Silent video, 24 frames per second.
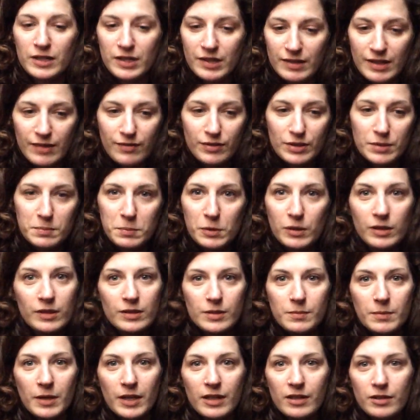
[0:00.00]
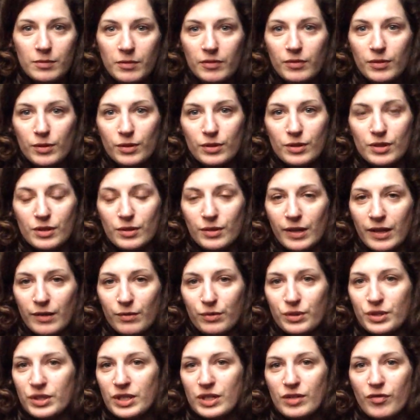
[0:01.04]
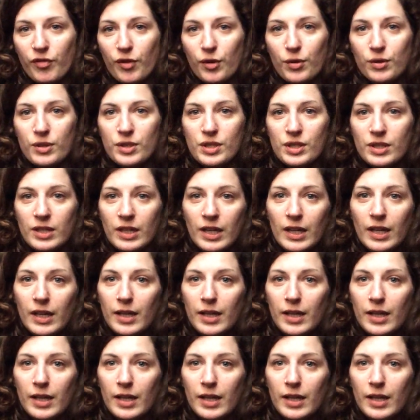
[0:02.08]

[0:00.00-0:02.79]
I never spoken Spanish before, so I was just forced